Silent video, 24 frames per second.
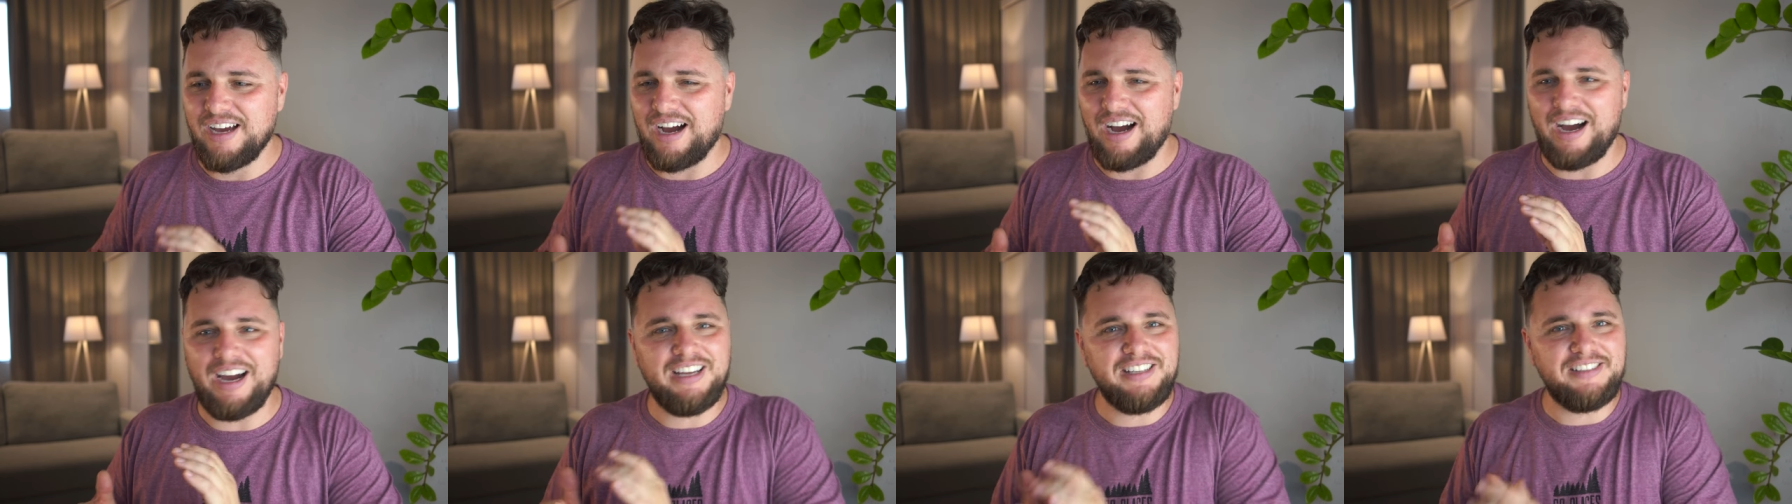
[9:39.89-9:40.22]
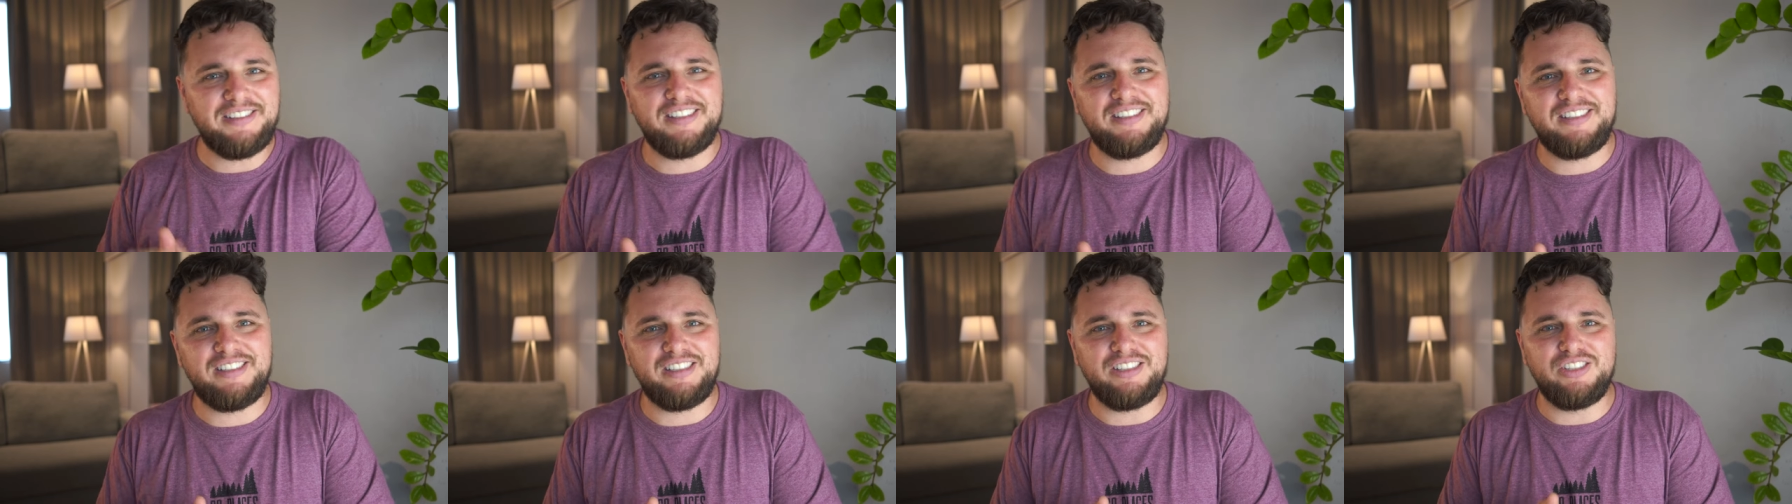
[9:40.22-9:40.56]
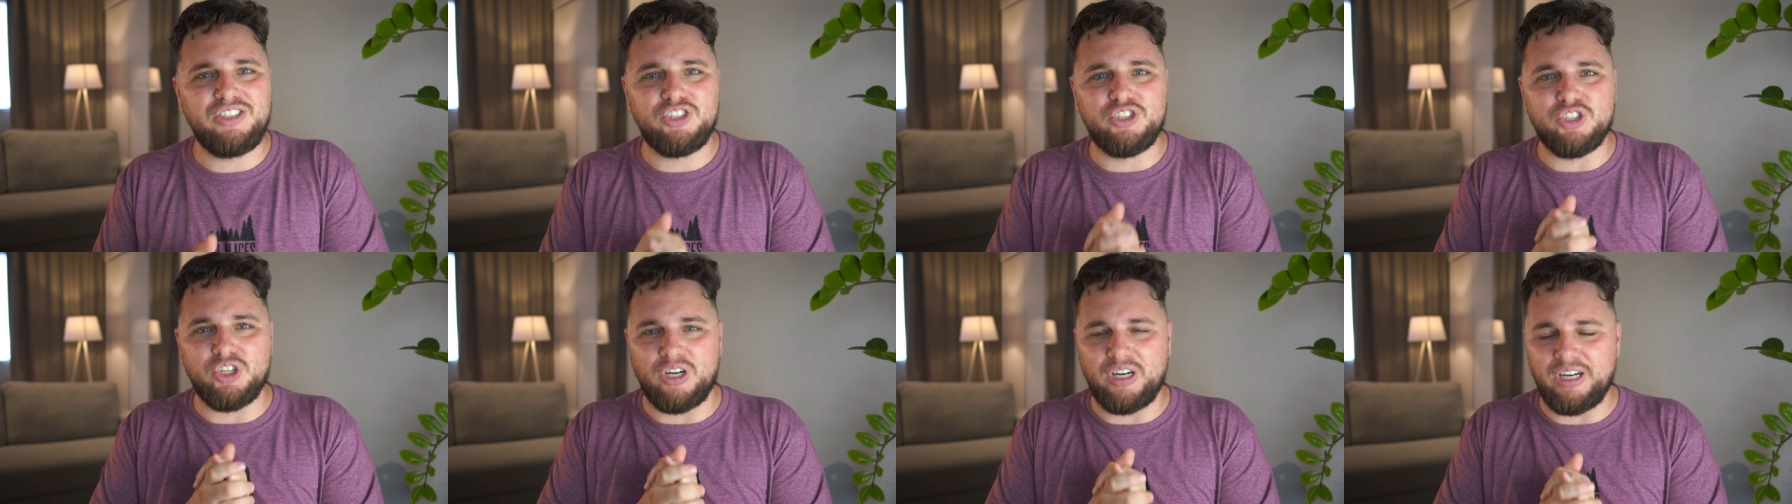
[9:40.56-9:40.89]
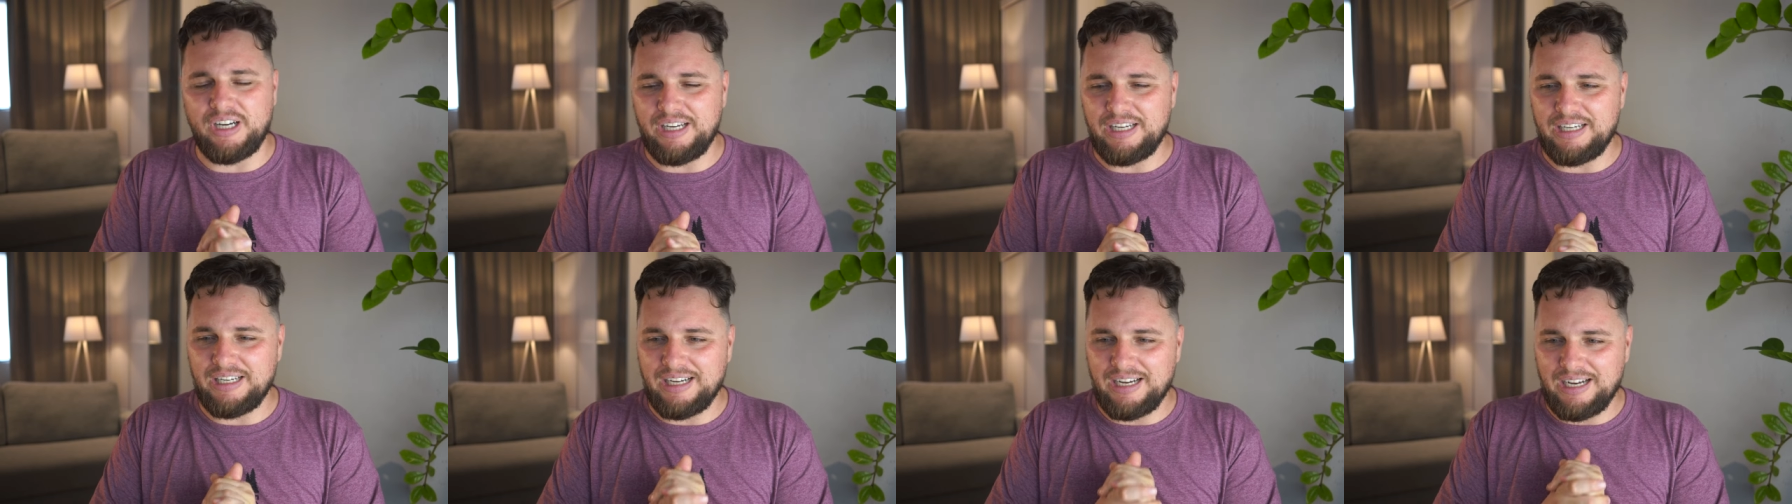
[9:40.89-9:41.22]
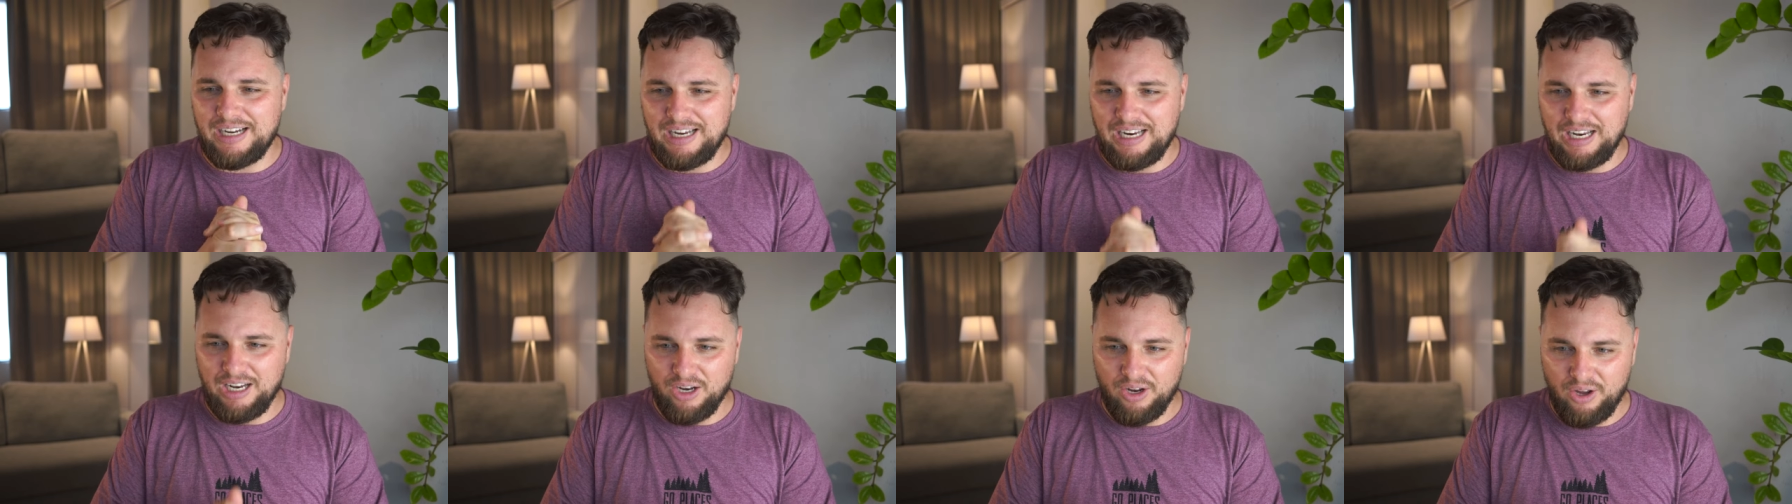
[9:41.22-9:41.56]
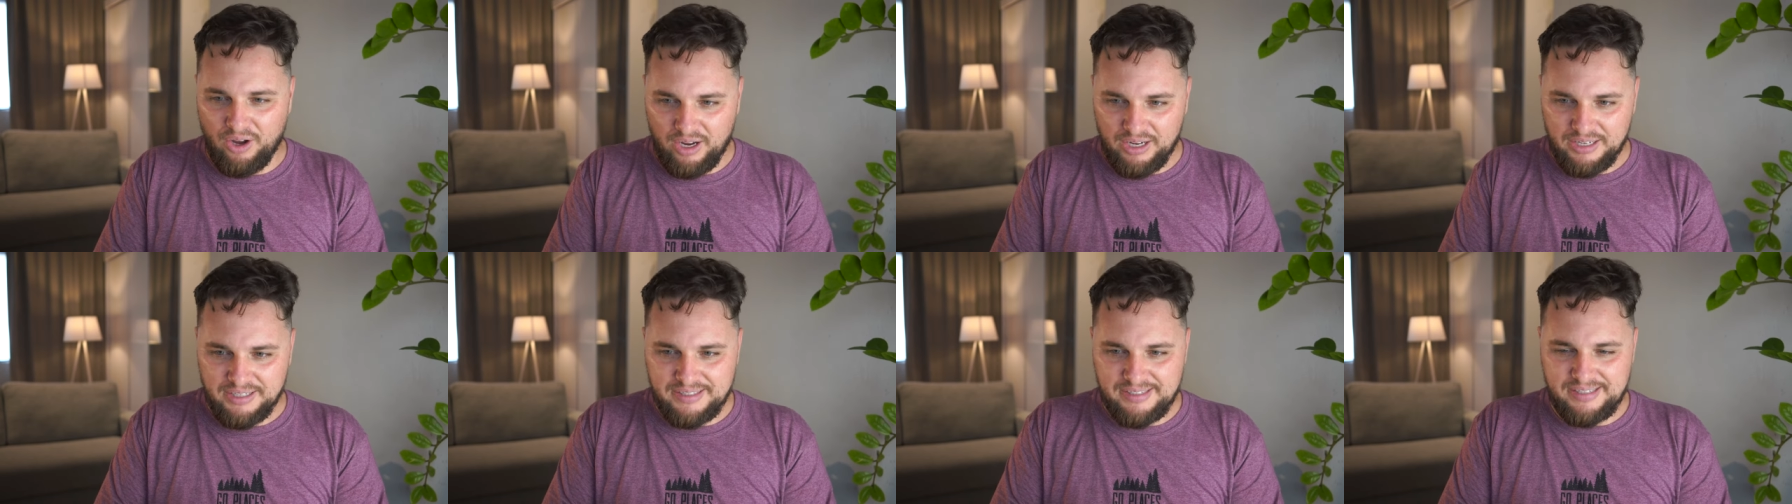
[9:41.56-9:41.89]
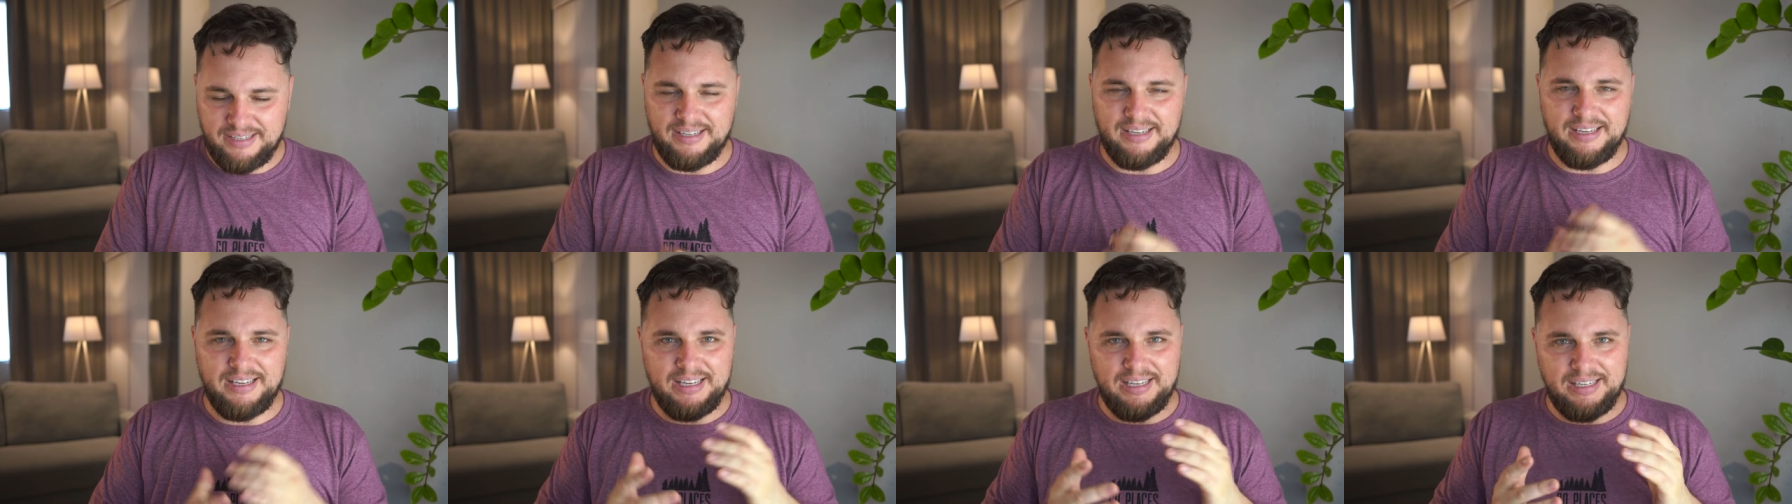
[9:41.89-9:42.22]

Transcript: I did enjoy a lot.